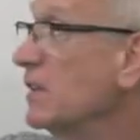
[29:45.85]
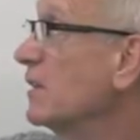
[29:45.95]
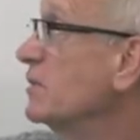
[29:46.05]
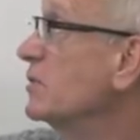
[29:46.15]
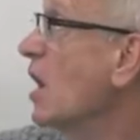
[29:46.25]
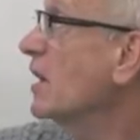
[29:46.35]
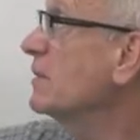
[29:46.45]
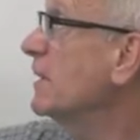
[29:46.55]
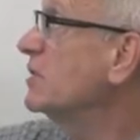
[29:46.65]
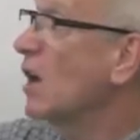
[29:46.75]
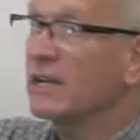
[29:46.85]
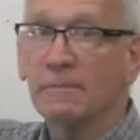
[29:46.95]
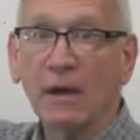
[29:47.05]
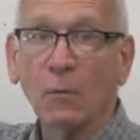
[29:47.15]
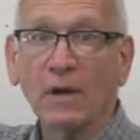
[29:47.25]
in the document,
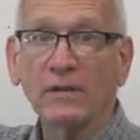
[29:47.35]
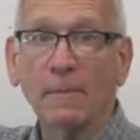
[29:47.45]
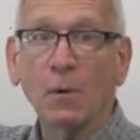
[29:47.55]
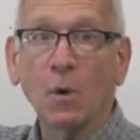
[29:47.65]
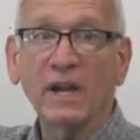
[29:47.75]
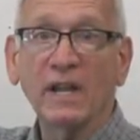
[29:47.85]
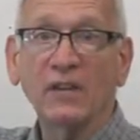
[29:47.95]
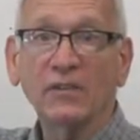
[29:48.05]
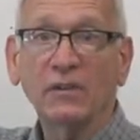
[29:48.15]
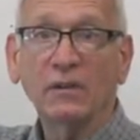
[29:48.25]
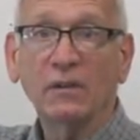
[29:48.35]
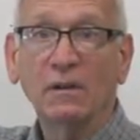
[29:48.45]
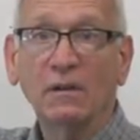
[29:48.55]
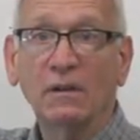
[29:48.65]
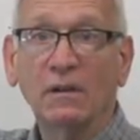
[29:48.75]
document what number one is.
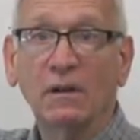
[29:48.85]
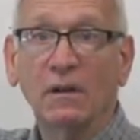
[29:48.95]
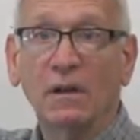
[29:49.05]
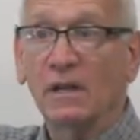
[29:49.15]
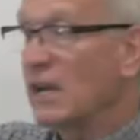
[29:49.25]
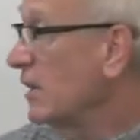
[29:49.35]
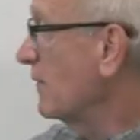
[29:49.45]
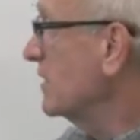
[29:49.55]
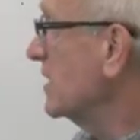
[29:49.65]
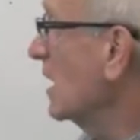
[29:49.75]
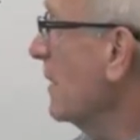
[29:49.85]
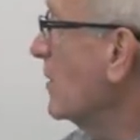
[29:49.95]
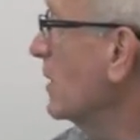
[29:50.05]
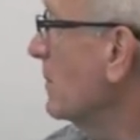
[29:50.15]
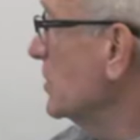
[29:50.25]
And then you have to tell
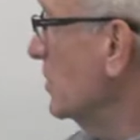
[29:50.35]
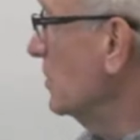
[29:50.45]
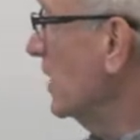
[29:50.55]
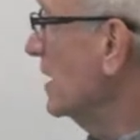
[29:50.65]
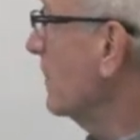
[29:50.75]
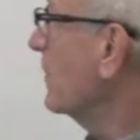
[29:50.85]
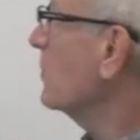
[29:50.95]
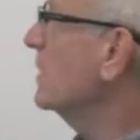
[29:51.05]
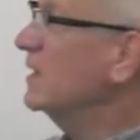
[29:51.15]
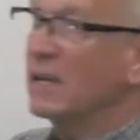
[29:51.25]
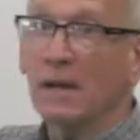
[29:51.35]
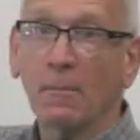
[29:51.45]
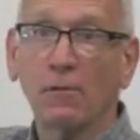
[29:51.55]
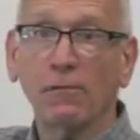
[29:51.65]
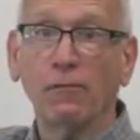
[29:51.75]
about number two, then number three, then
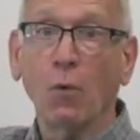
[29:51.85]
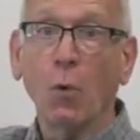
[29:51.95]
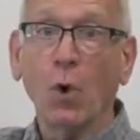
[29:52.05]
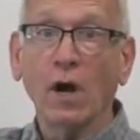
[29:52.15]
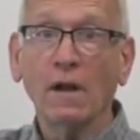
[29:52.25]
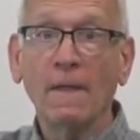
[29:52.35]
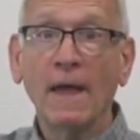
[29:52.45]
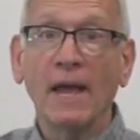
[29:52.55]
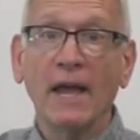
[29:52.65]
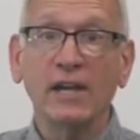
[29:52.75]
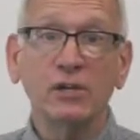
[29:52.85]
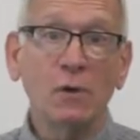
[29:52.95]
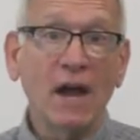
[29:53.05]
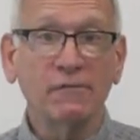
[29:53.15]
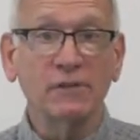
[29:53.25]
number four. And you
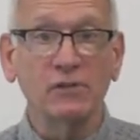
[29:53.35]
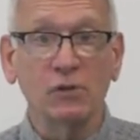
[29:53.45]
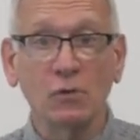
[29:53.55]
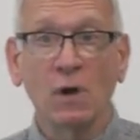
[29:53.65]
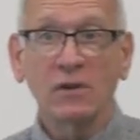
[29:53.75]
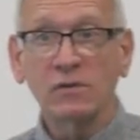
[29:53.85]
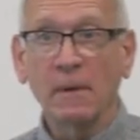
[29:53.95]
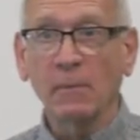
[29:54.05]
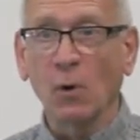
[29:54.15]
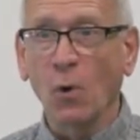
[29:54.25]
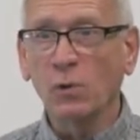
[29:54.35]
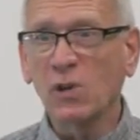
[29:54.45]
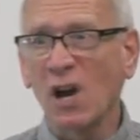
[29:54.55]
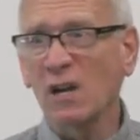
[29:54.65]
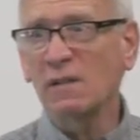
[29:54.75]
have to do, do you remember
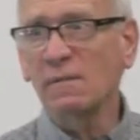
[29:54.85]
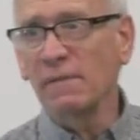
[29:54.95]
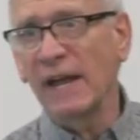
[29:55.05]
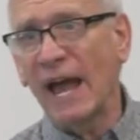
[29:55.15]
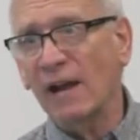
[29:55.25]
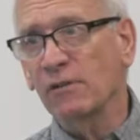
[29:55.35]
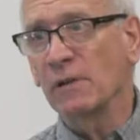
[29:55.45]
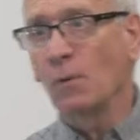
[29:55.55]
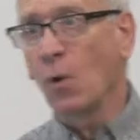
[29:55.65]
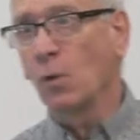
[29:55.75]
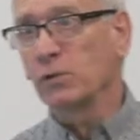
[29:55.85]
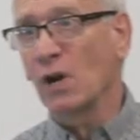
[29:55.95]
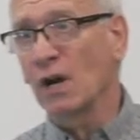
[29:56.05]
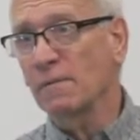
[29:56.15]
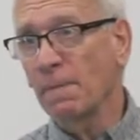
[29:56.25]
OLD CART, that acronym OLD
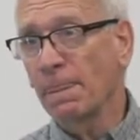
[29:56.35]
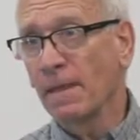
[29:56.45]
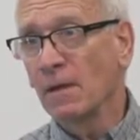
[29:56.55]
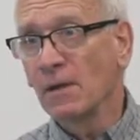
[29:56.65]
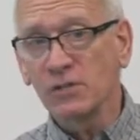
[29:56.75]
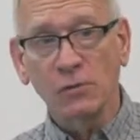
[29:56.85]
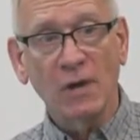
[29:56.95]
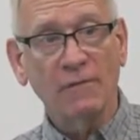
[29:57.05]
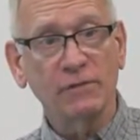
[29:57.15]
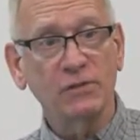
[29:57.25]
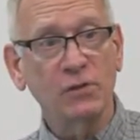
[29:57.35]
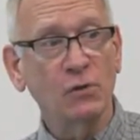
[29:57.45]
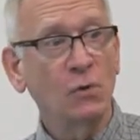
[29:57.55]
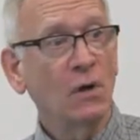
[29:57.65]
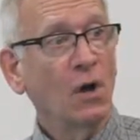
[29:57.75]
CART? So you have to
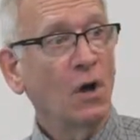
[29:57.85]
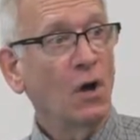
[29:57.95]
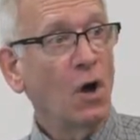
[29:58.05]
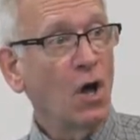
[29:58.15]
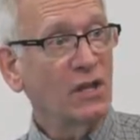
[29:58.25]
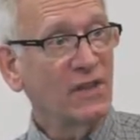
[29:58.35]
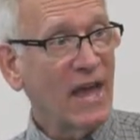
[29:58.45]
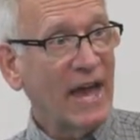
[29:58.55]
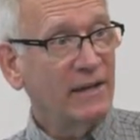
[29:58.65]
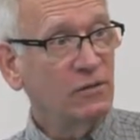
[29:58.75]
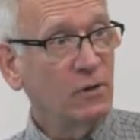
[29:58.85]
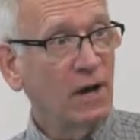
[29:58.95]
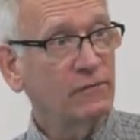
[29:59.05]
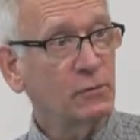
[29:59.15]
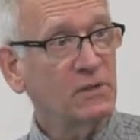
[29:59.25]
do all of that. You
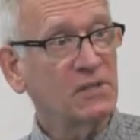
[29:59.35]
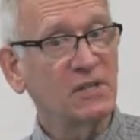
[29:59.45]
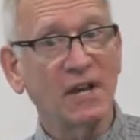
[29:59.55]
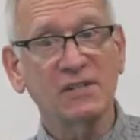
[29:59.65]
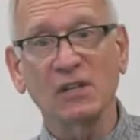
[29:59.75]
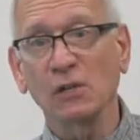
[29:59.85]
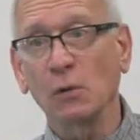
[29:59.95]
have to assess the